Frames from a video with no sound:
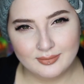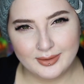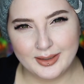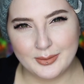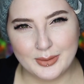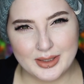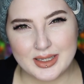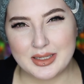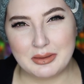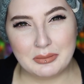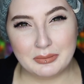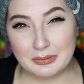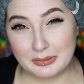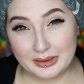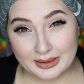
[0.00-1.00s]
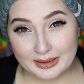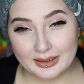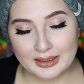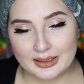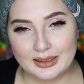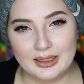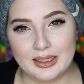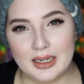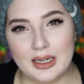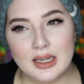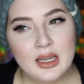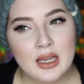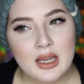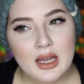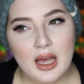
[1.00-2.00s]
really. Like
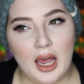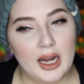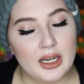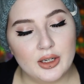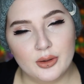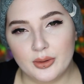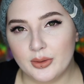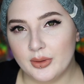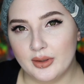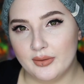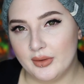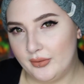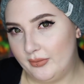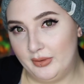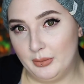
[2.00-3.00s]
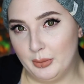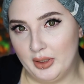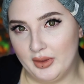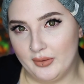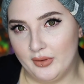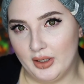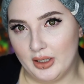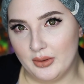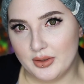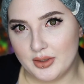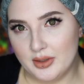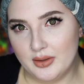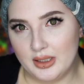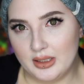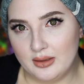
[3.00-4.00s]
I didn't know what the fuck I was
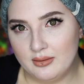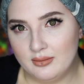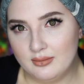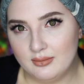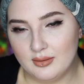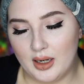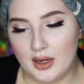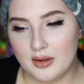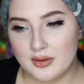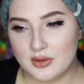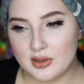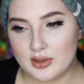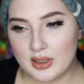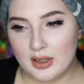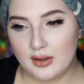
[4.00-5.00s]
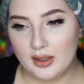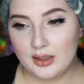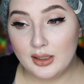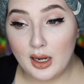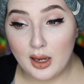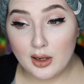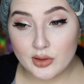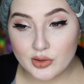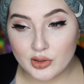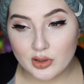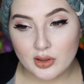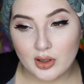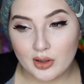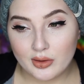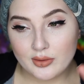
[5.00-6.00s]
doing. I was just kind of like, yeah,
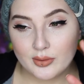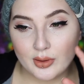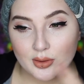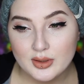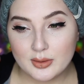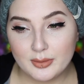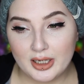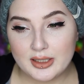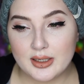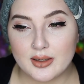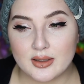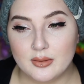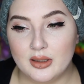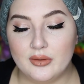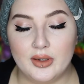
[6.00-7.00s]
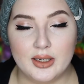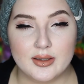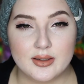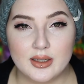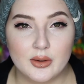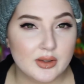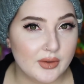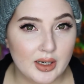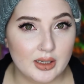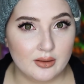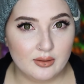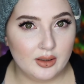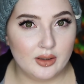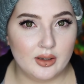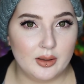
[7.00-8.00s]
sure, I'll throw some latex on my face, and that was fine,
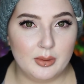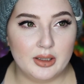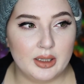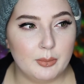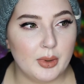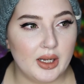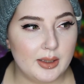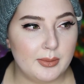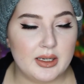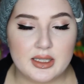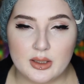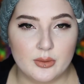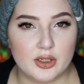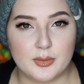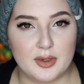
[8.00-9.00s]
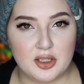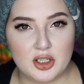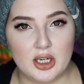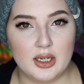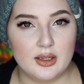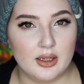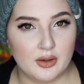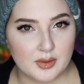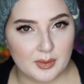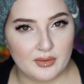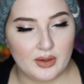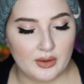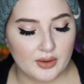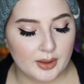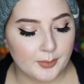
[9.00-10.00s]
you know what I mean? Like, body painting was my shit, and that was my
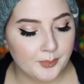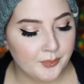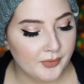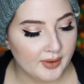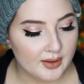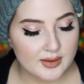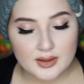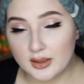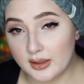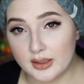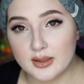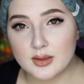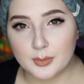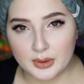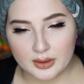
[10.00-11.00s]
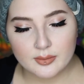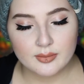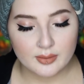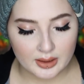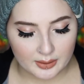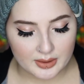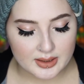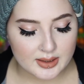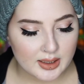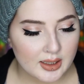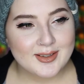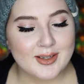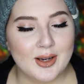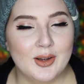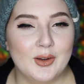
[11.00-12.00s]
favorite. Still is, but anyways.
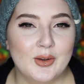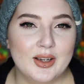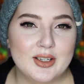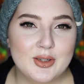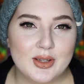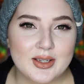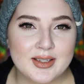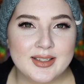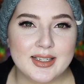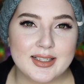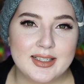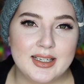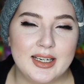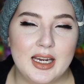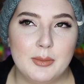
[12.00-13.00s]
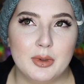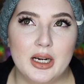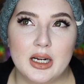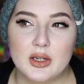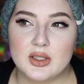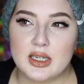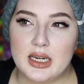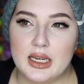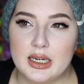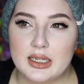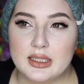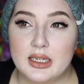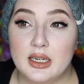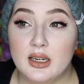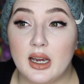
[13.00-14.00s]
So 2016 came around,
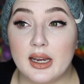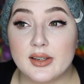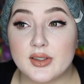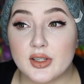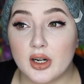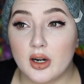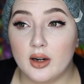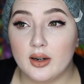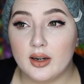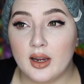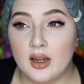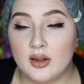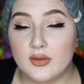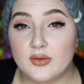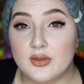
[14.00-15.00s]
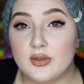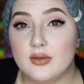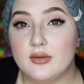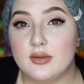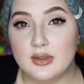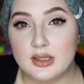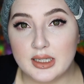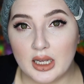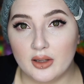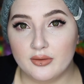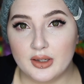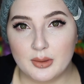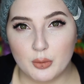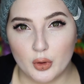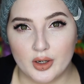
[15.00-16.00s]
and I start kind of
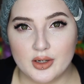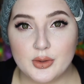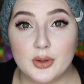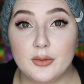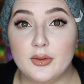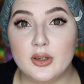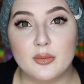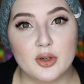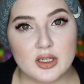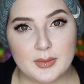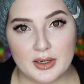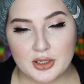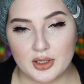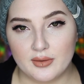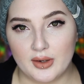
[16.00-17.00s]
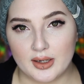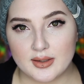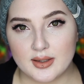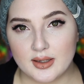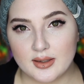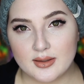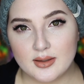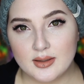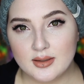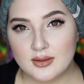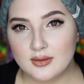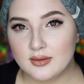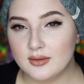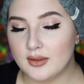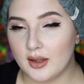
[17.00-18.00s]
delving more into a few more special effects things.
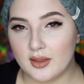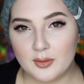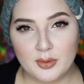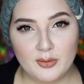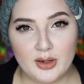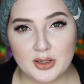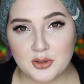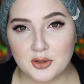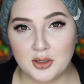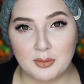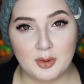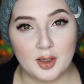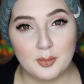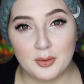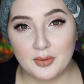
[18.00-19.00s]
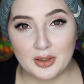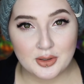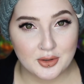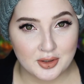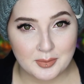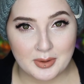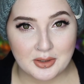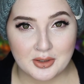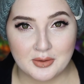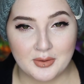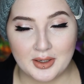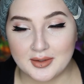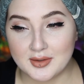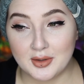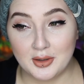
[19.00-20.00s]
Nothing professional, I'm not a professional special
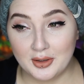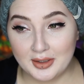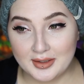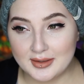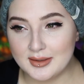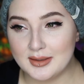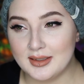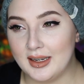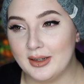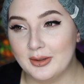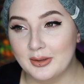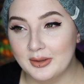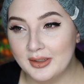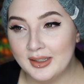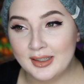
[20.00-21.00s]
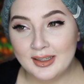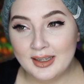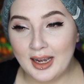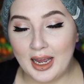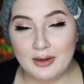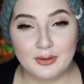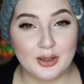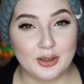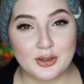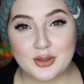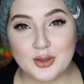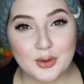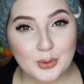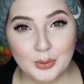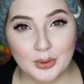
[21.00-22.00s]
effects artist, I haven't gone to
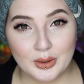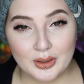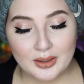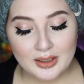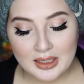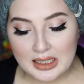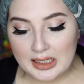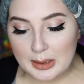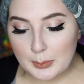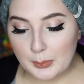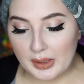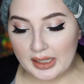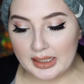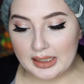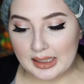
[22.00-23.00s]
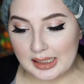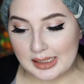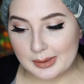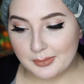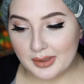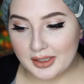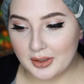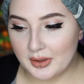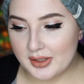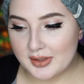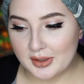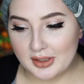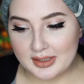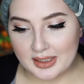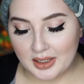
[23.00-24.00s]
school, but, you know, I
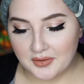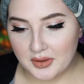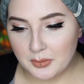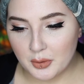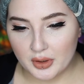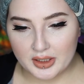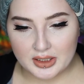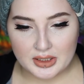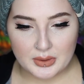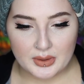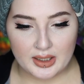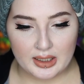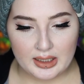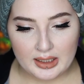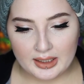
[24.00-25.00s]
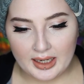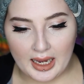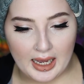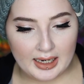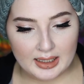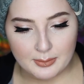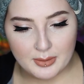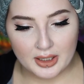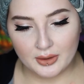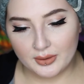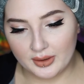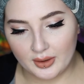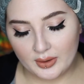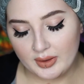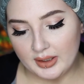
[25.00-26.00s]
started delving more into it, and adding my
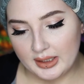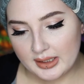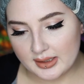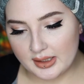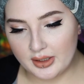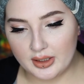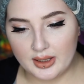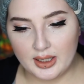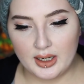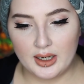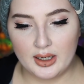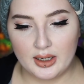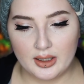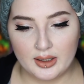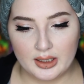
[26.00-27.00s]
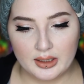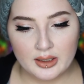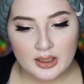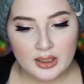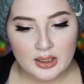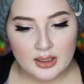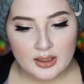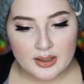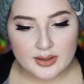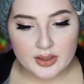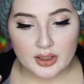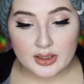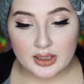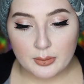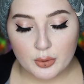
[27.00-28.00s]
own little things here and there, and
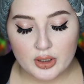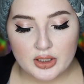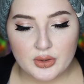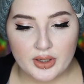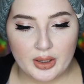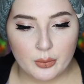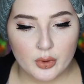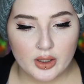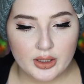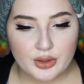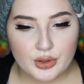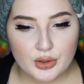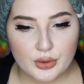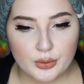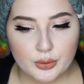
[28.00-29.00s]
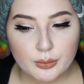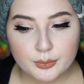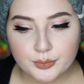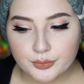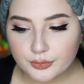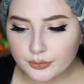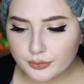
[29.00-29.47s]
started to get more into it. I wanted to